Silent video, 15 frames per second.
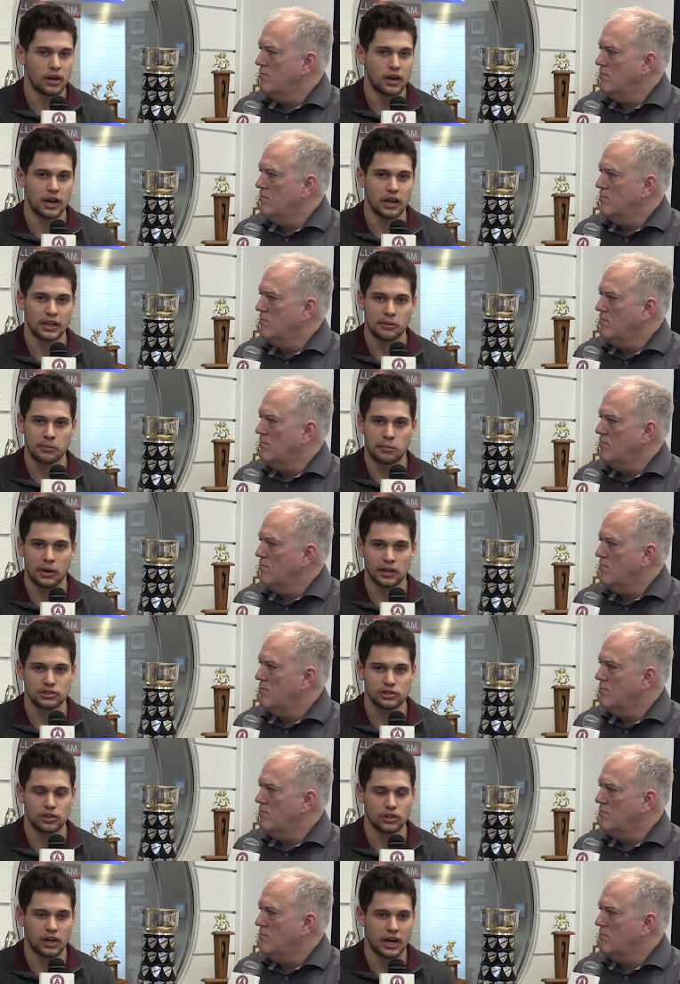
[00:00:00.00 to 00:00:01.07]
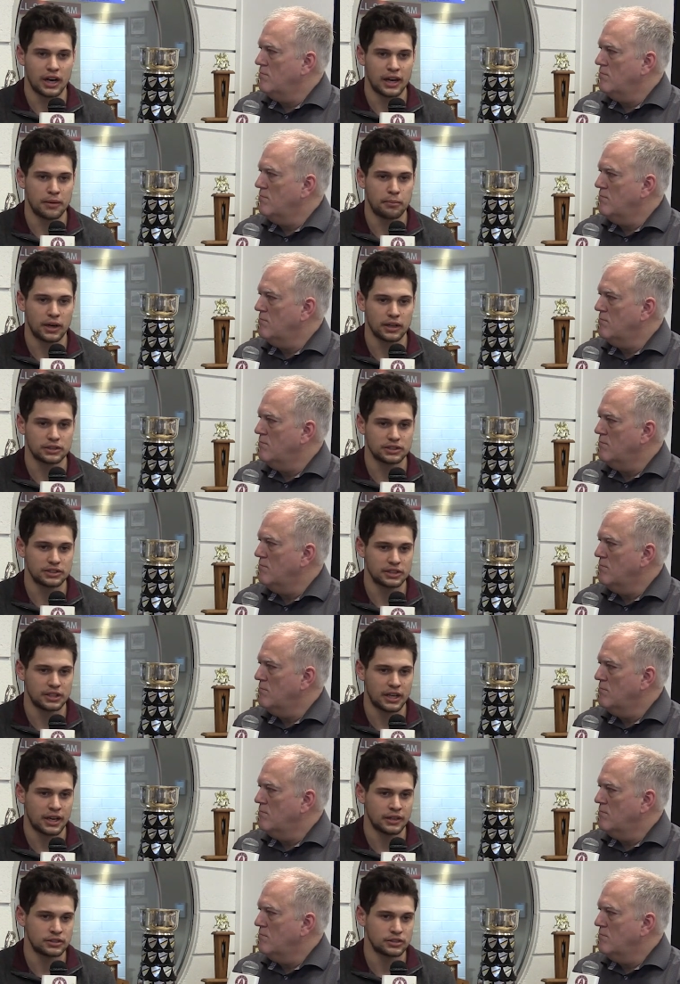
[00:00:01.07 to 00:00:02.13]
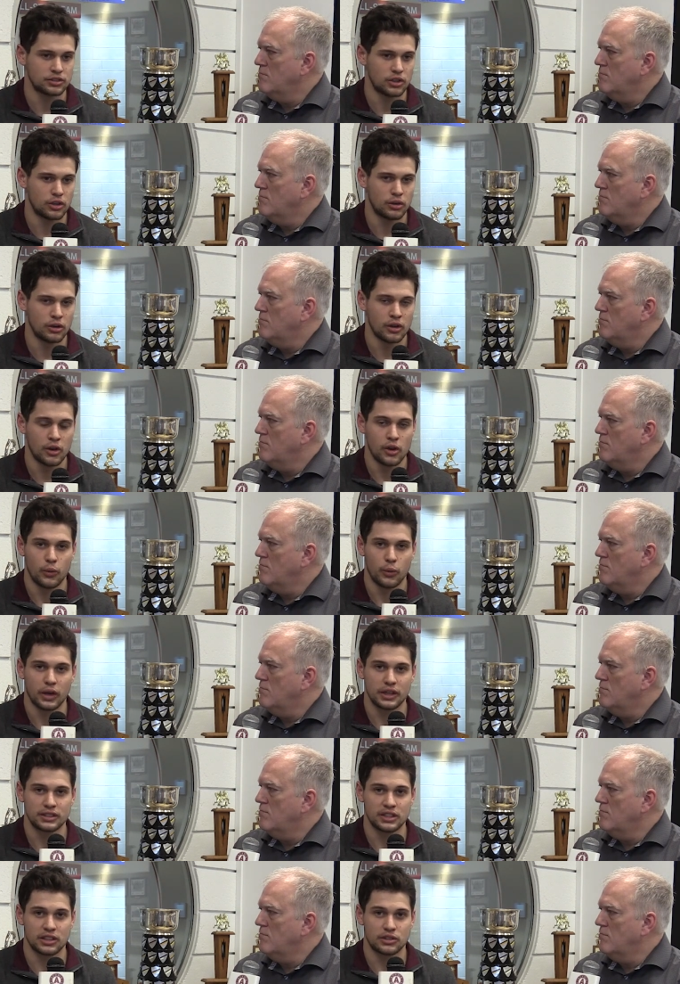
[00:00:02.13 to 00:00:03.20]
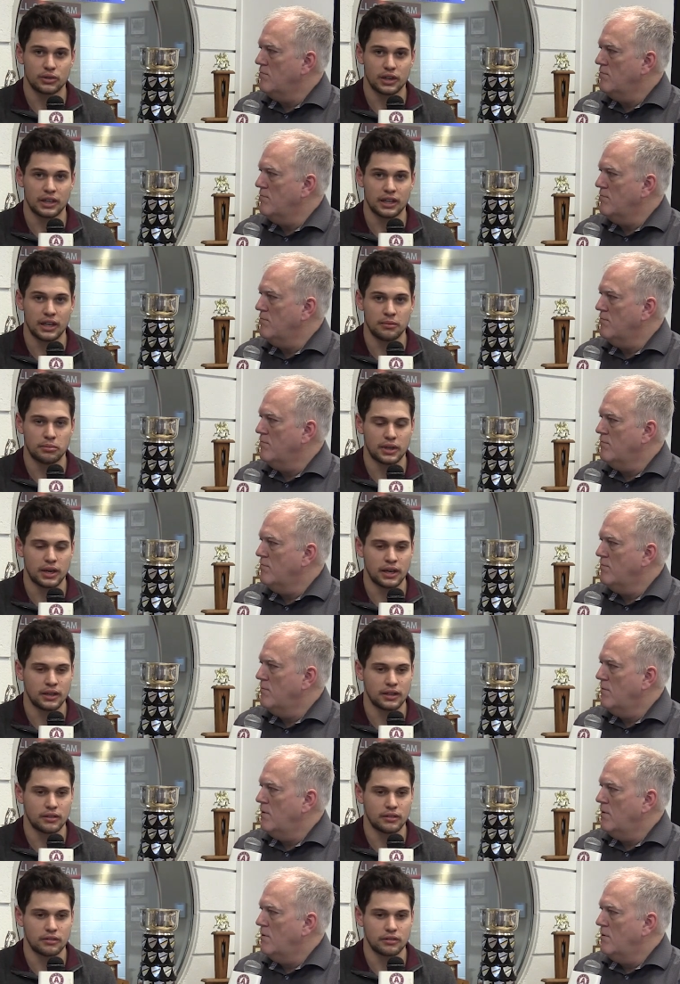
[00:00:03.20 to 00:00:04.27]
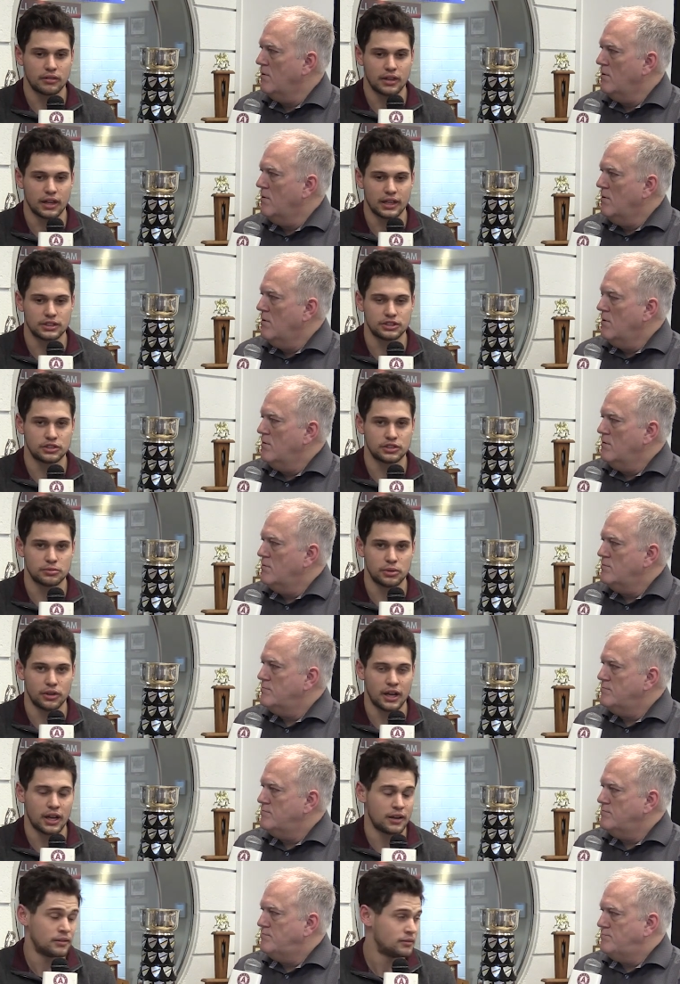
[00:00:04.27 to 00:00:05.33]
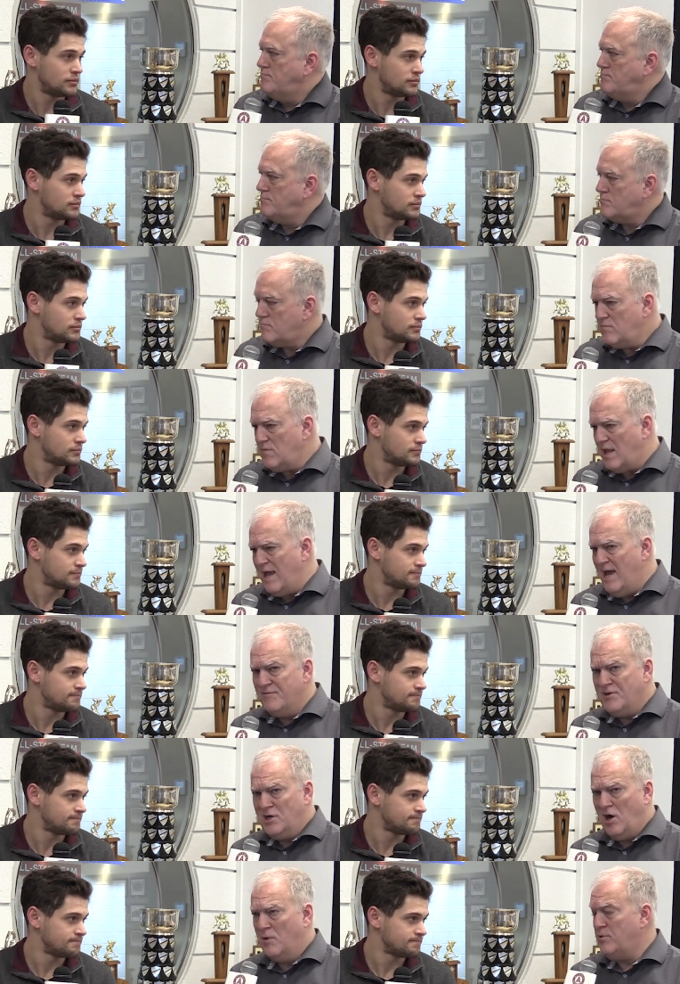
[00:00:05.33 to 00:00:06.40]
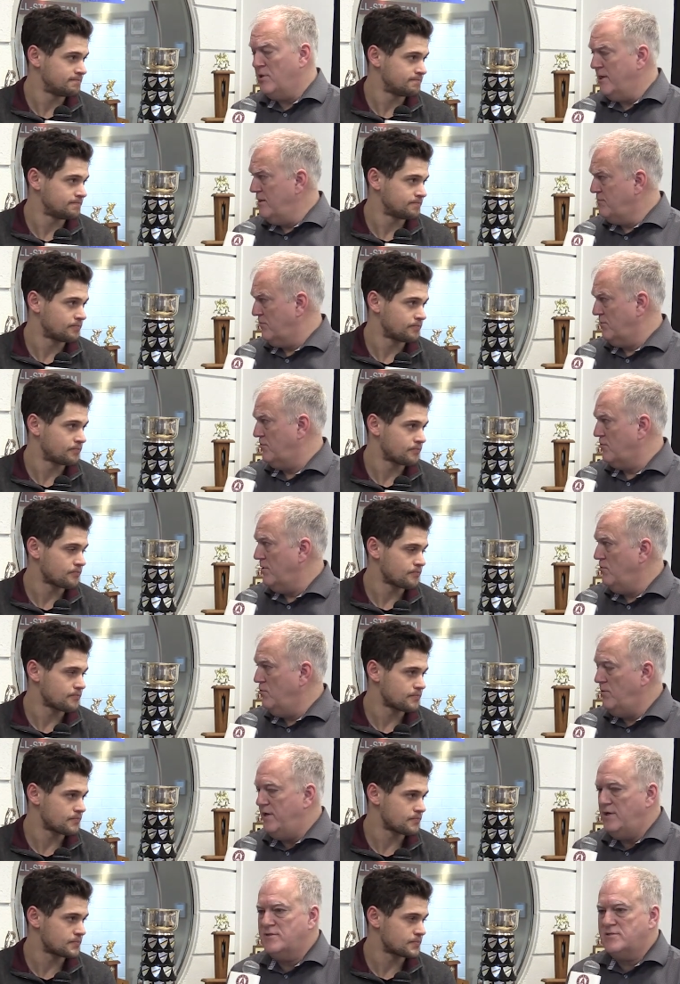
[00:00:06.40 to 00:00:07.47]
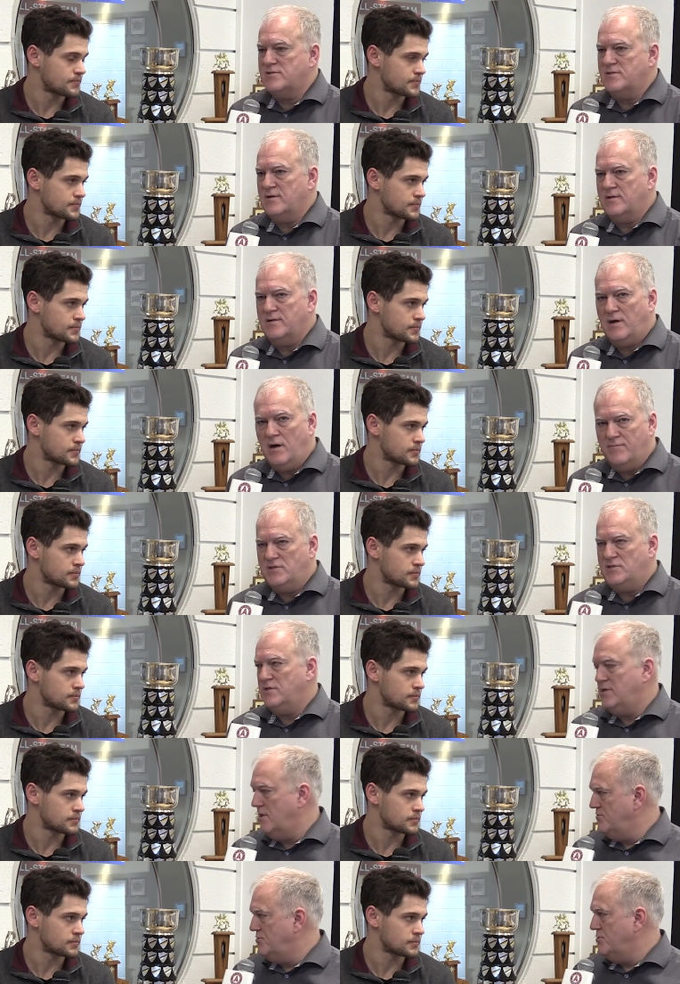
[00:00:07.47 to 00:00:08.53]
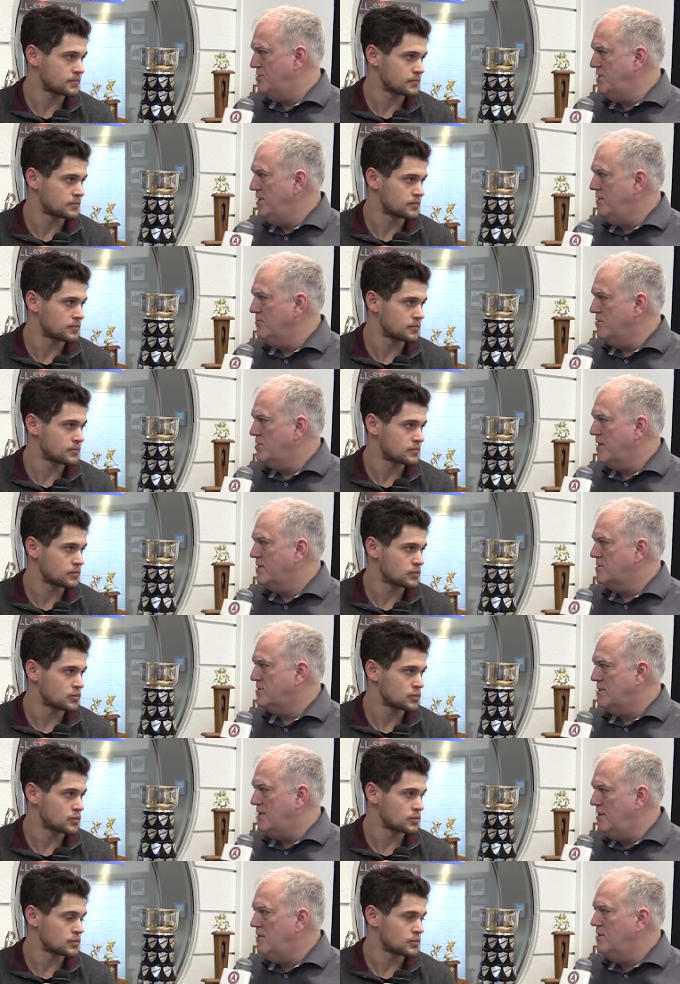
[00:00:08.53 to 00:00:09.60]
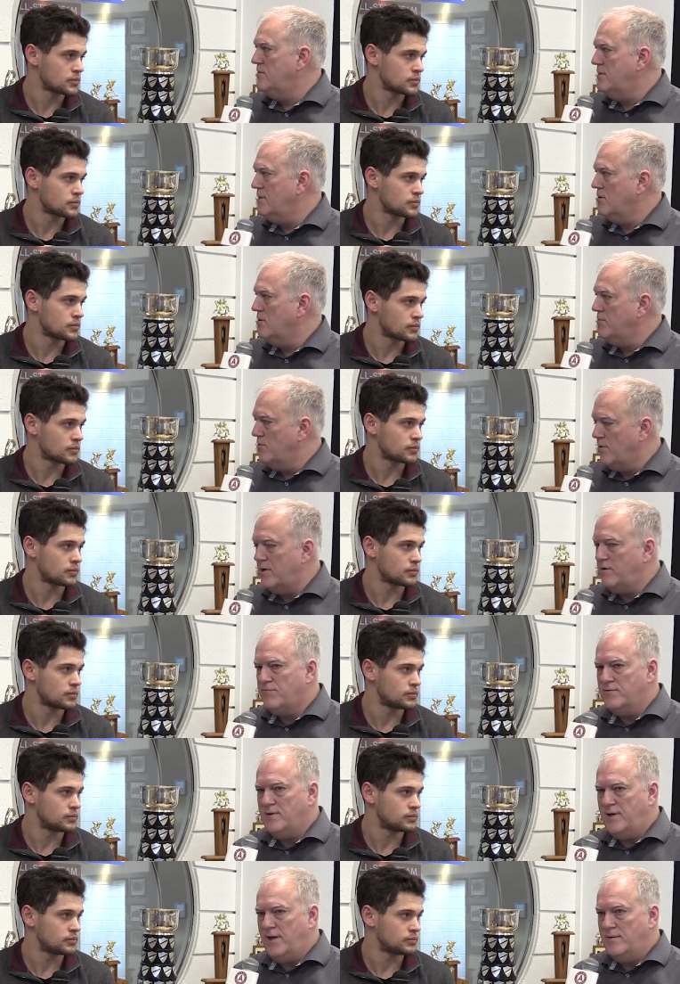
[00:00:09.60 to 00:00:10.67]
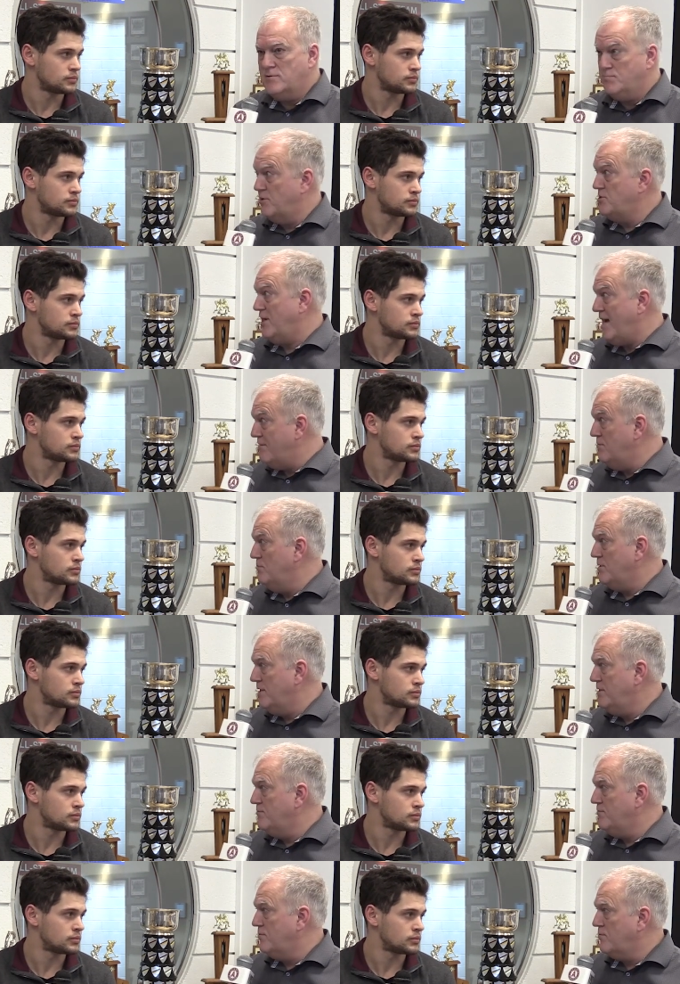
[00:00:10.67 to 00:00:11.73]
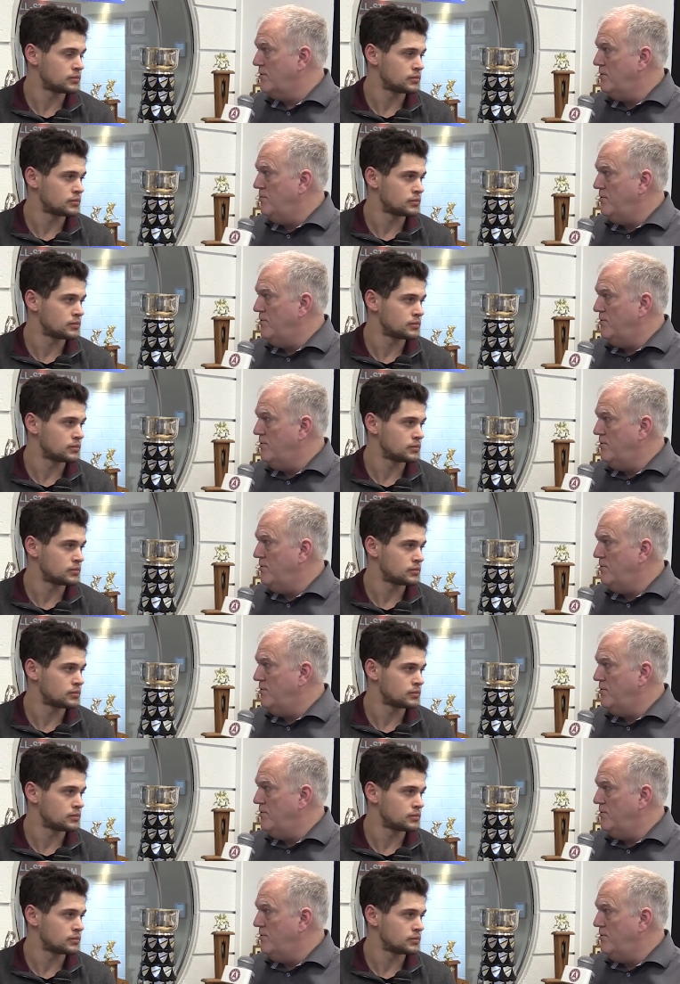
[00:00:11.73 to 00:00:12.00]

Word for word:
Speaker 1: uh, getting pucks low to high, pucks to the net. So we got to stick to our game plan, and that's just about that.
Speaker 2: Having not played for three weeks, uh, obviously gives your team a chance to heal here and be ready for the games, but you haven't played for three